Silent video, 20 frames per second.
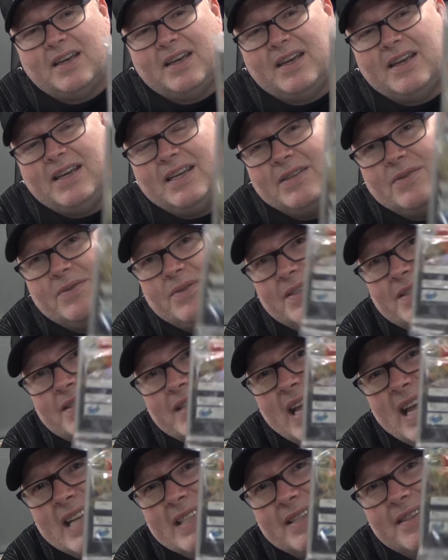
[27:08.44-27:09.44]
And on the
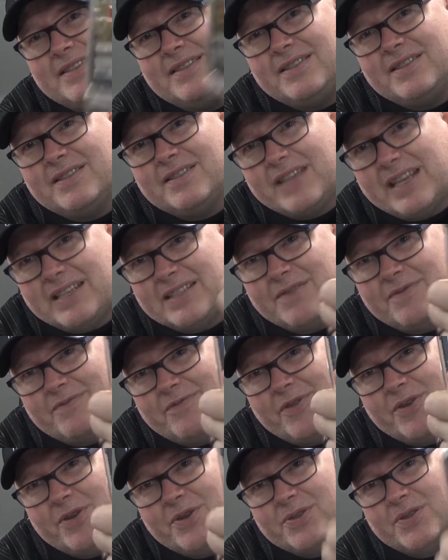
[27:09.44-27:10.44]
Saturn, this Saturn
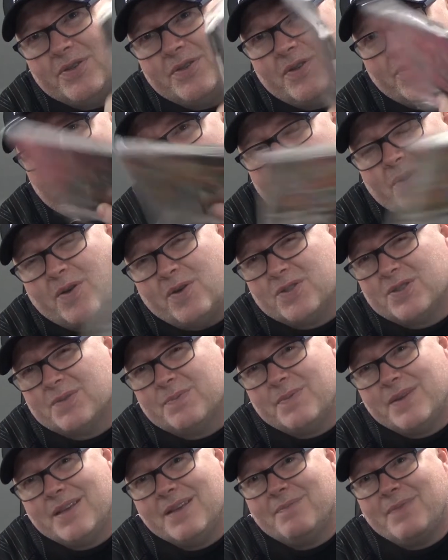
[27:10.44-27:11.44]
version cost
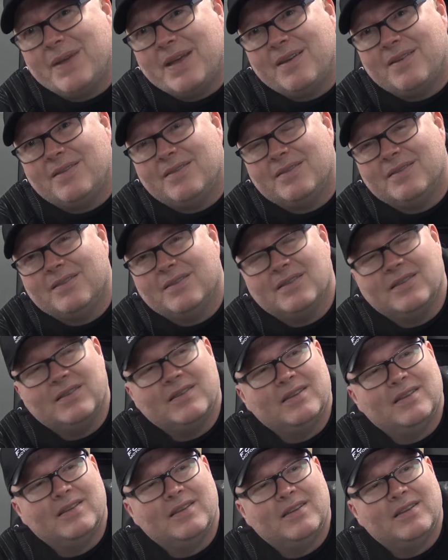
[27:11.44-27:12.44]
me about,
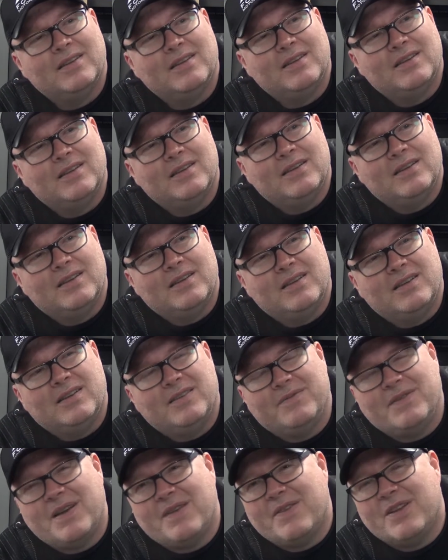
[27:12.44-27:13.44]

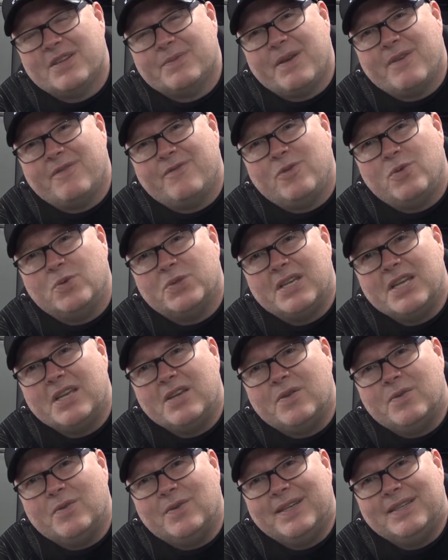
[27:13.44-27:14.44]
I think it's about
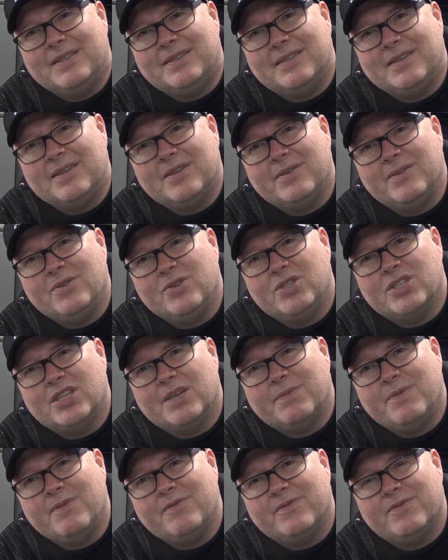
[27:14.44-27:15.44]
£14, including
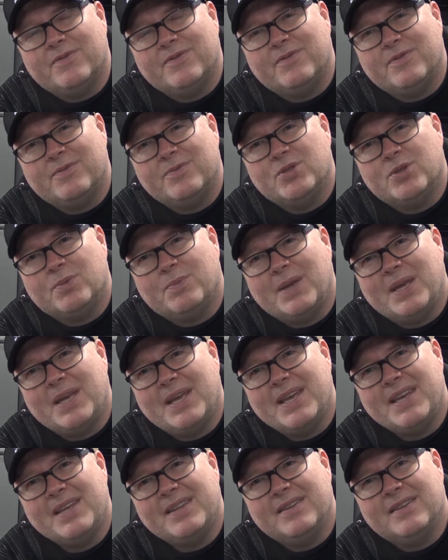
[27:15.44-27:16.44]
shipping from
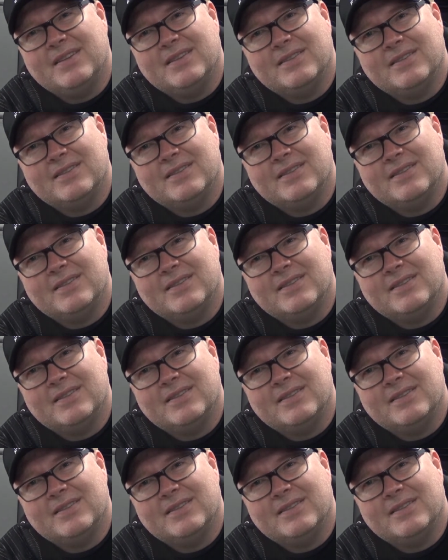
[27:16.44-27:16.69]
Japan.